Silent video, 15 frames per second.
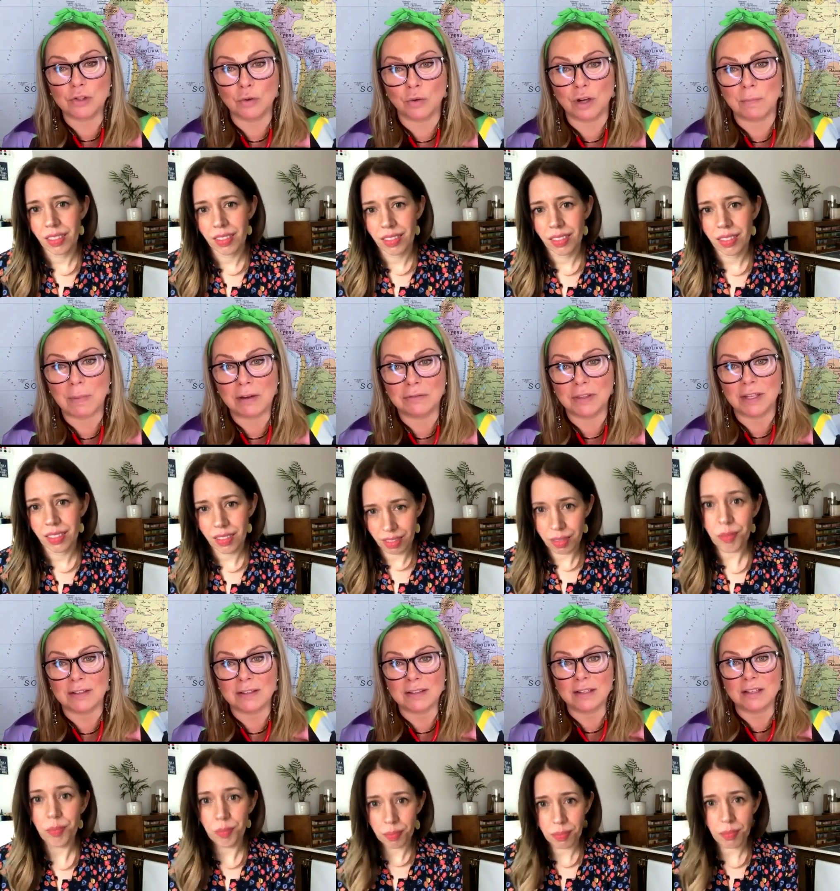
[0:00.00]
Speaker 1: talk about
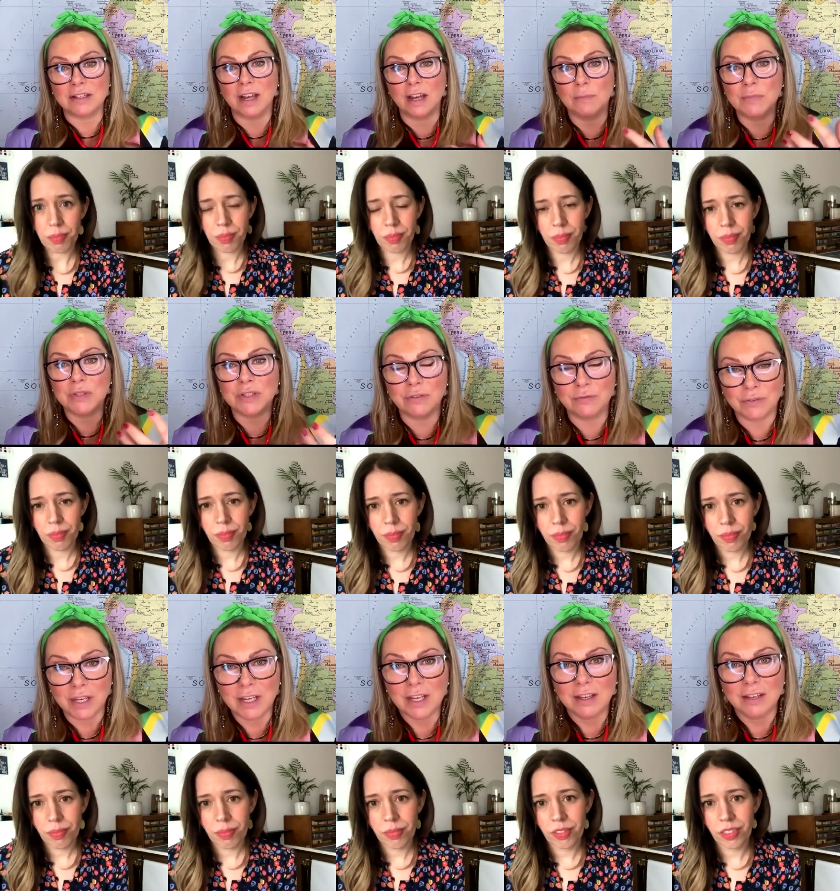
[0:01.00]
this mm-hmm. in terms of
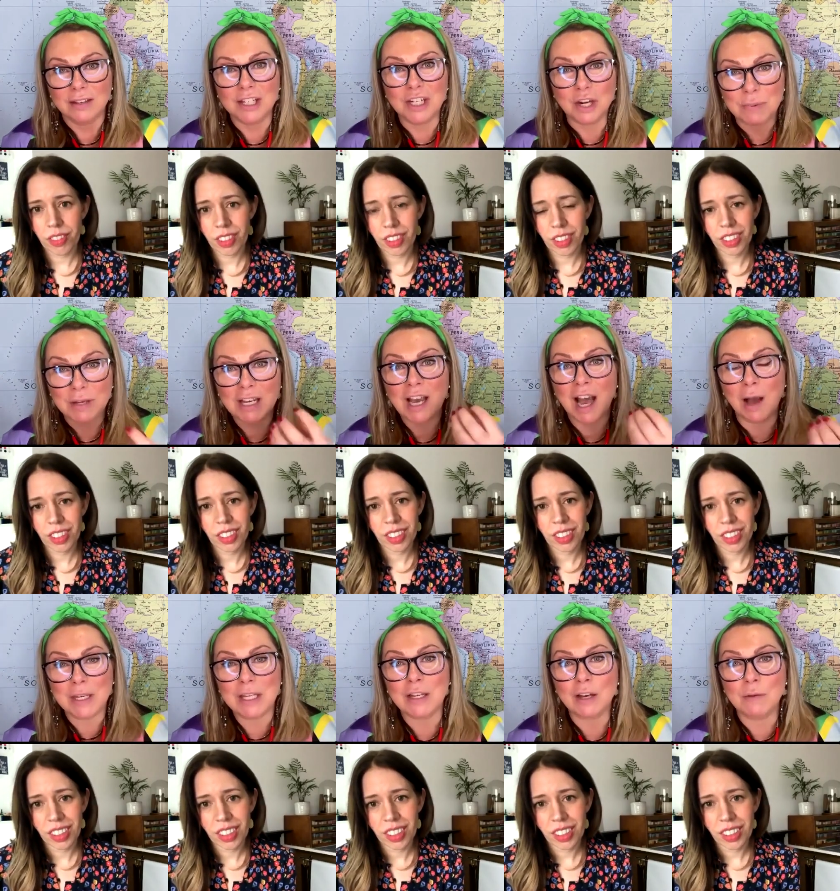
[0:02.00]
you know,
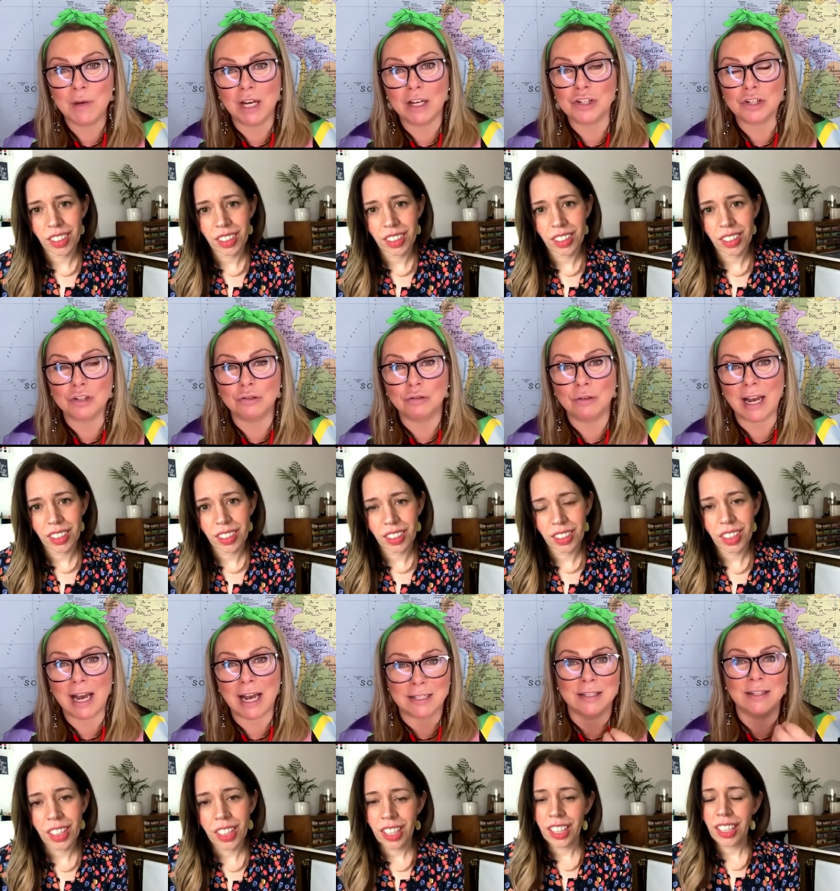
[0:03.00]
becoming commercial
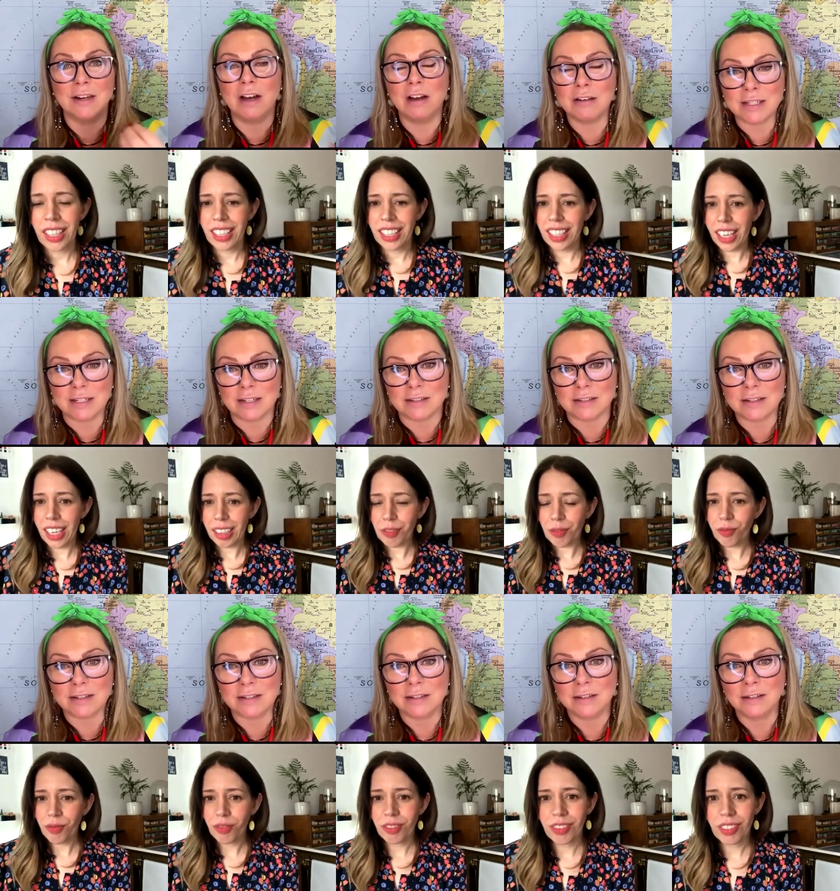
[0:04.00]
as an artist? Yes.
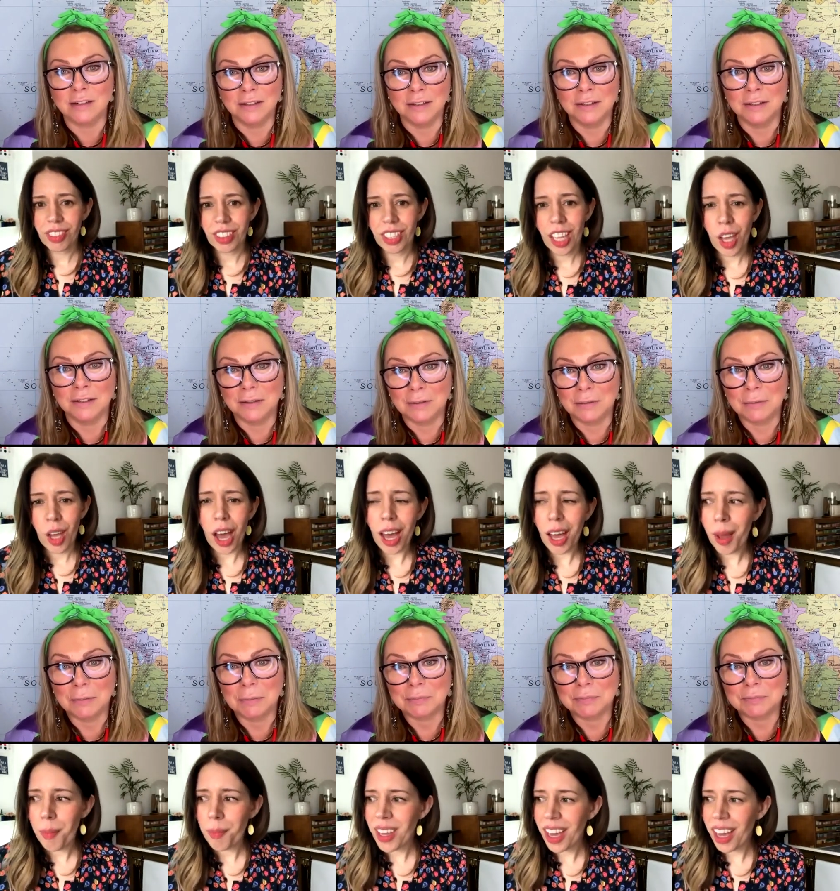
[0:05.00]

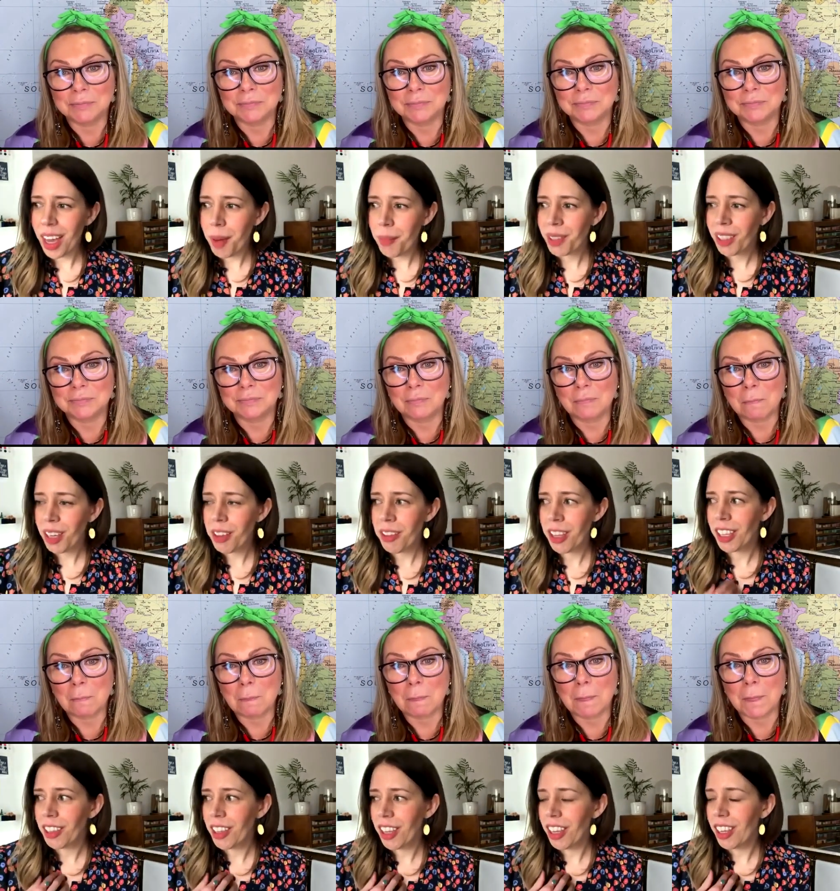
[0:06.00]
Speaker 2: Um, yeah, I mean, I
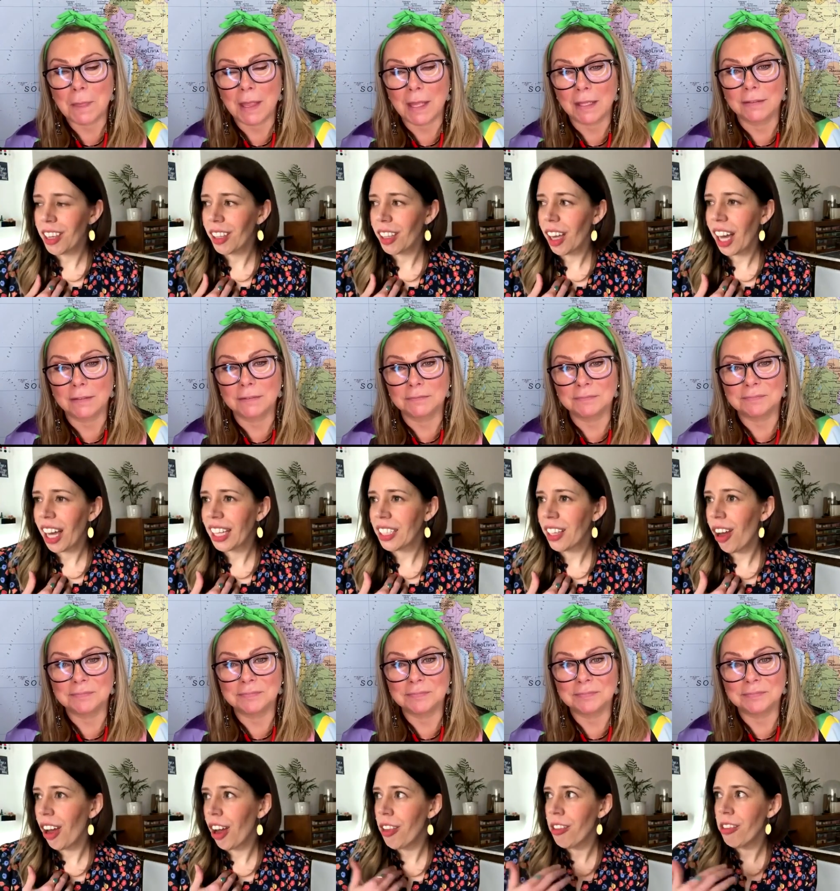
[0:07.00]
think that, and
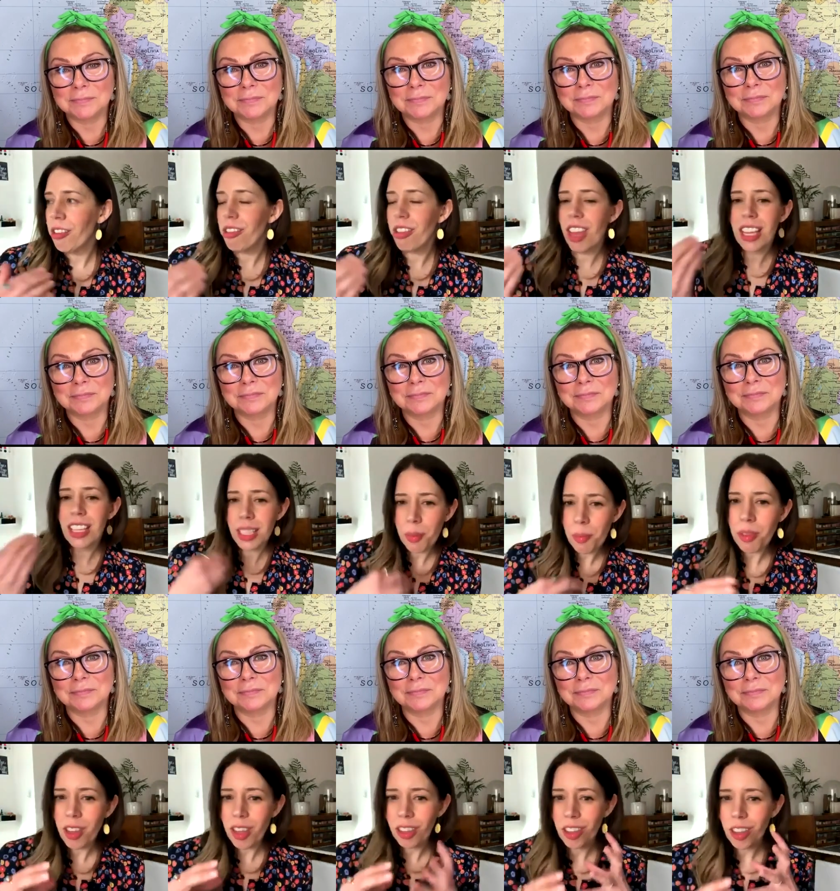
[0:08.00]
I, it's
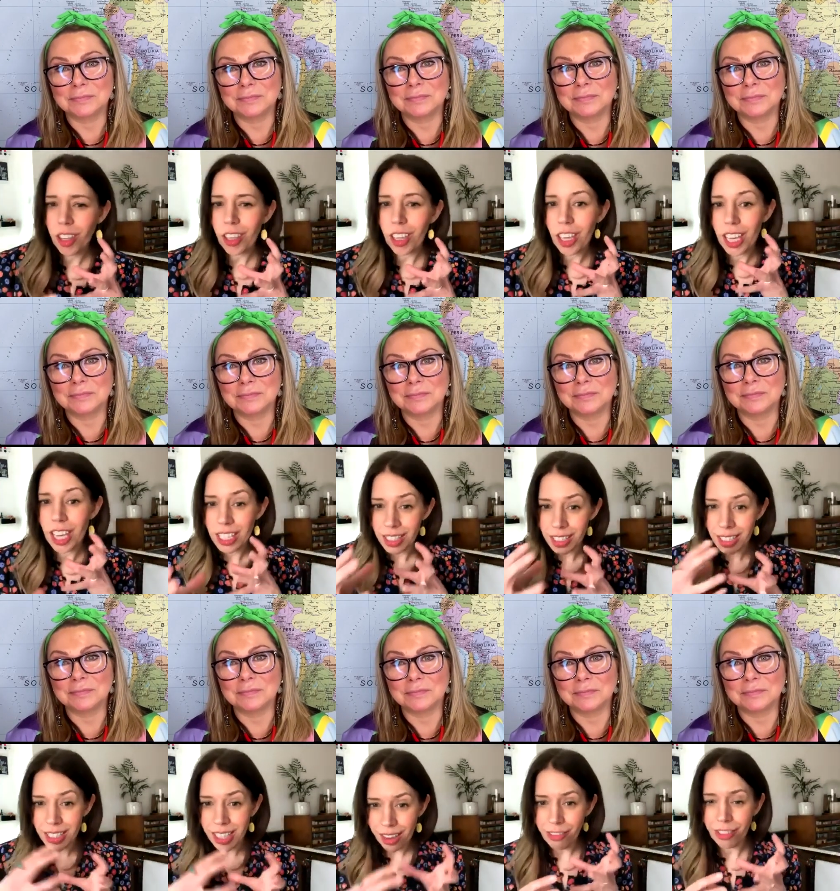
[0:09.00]
something that is
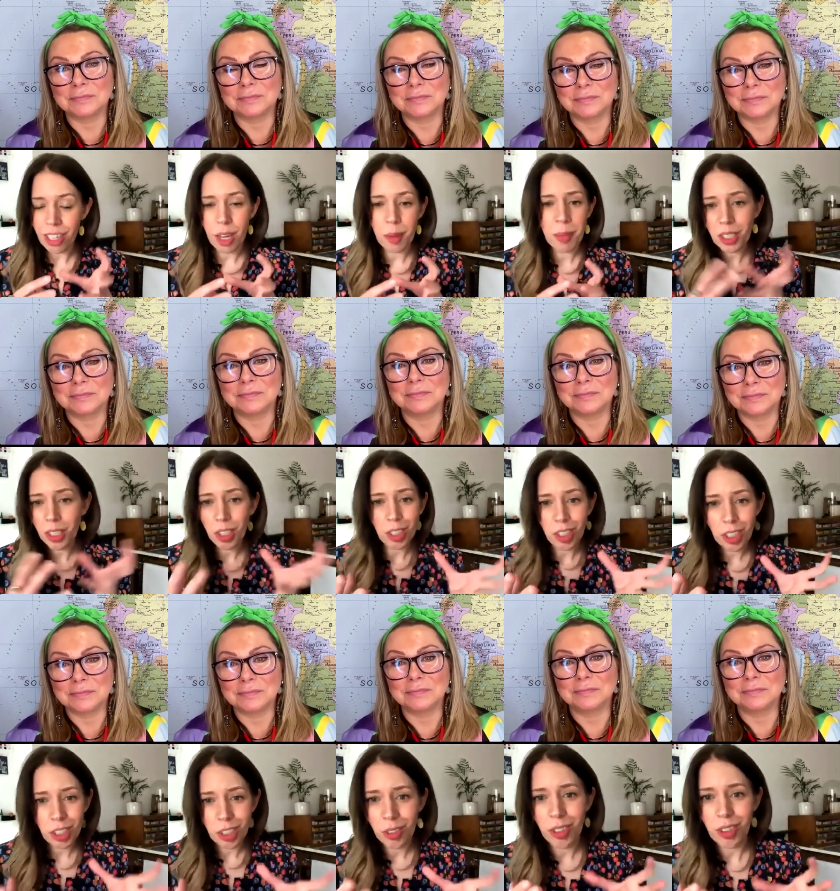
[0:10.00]
definite. I mean,
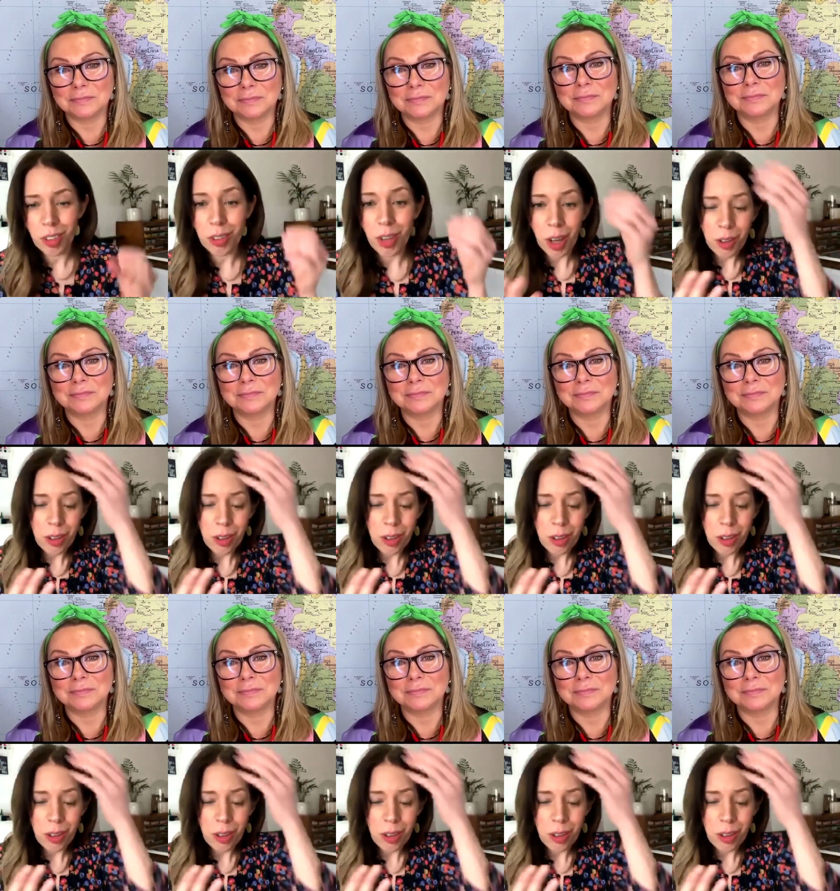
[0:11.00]
you you know